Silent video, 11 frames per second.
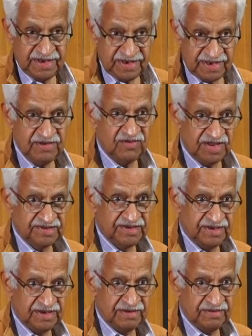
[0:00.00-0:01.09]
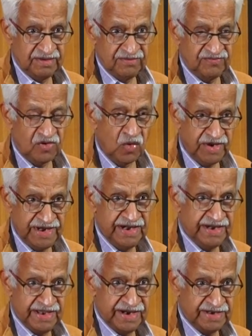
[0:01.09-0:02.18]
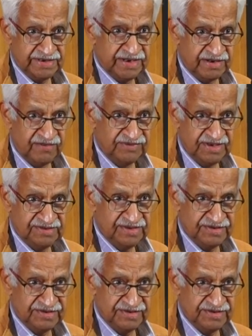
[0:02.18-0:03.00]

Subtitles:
he was the founding director of this